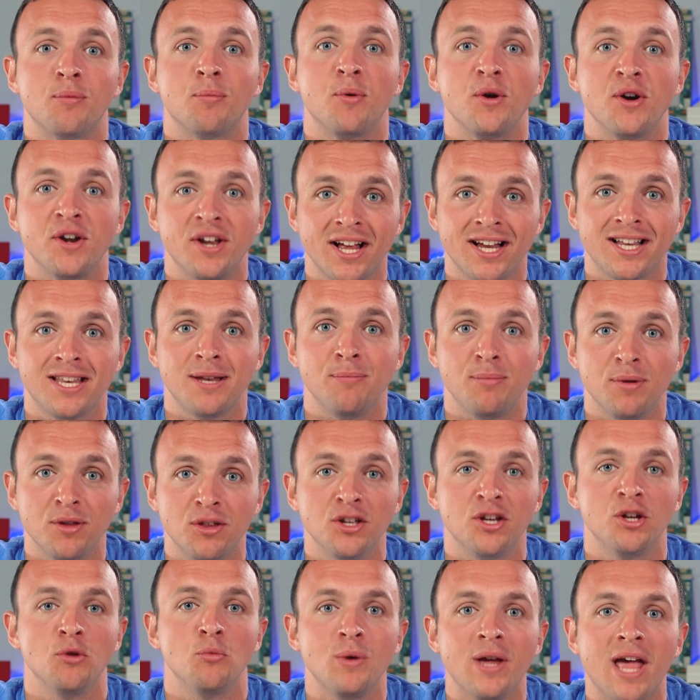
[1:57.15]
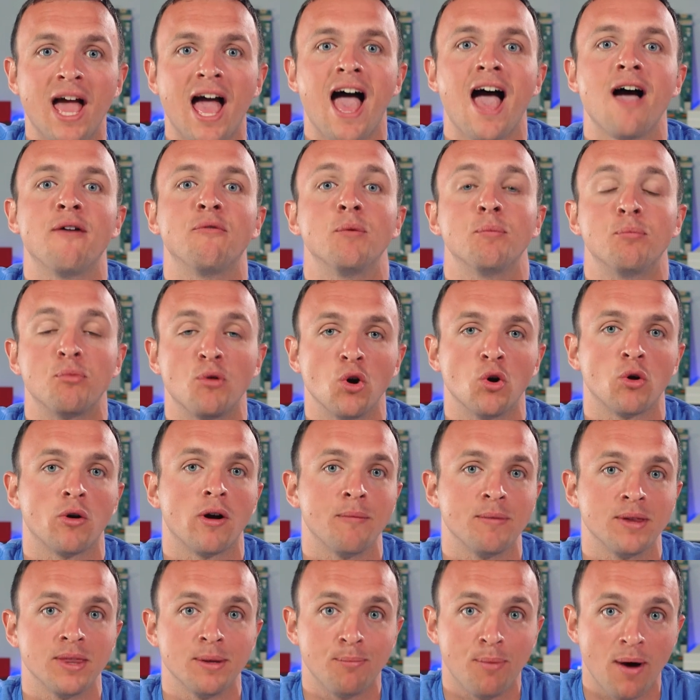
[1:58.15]
predictability we have when
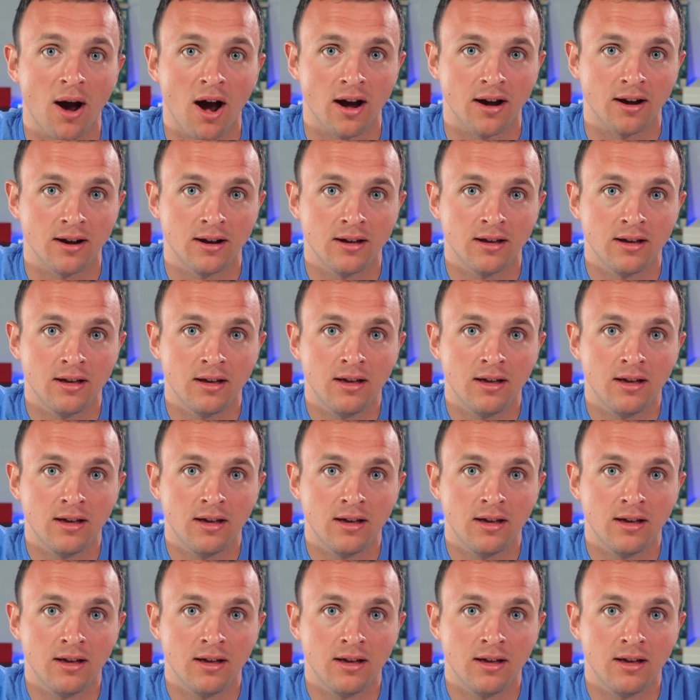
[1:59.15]
programming the part.